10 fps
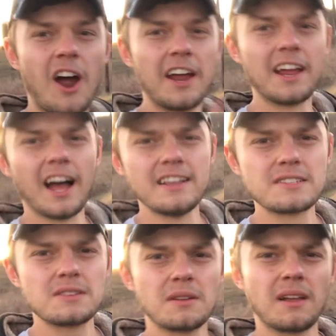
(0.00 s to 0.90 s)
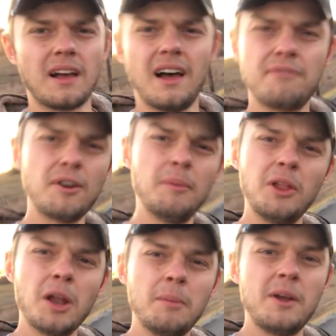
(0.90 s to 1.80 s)
right, guys, filmed a
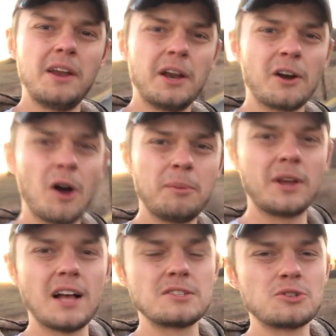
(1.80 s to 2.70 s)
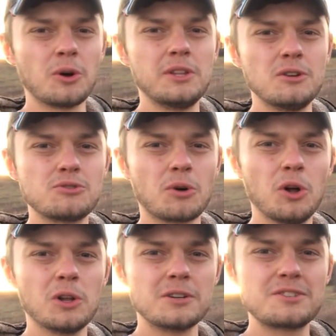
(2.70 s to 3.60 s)
little bit here. Hope you guys enjoyed those
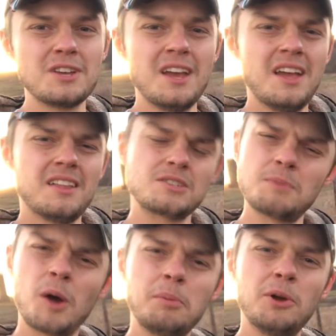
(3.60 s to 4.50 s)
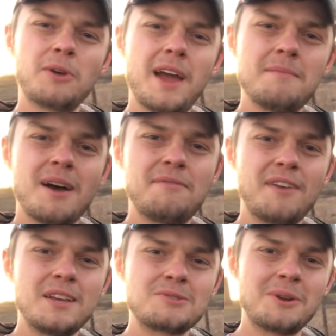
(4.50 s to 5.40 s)
rollers. Smoke blew right in my
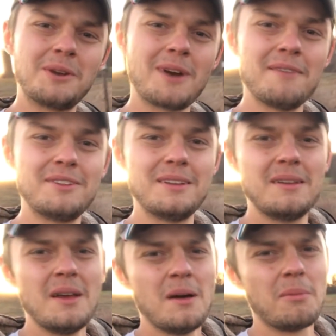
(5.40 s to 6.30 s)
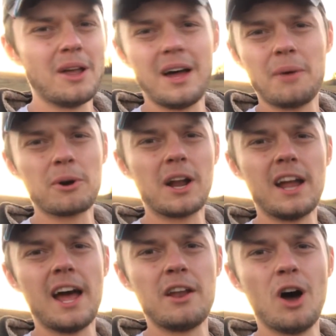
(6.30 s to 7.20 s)
face when he revved it, but we're gonna
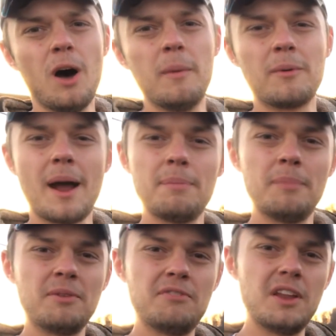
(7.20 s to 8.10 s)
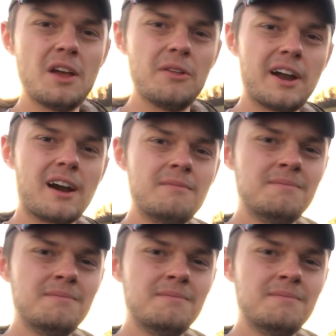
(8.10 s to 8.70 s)
head home and wrap up the video there.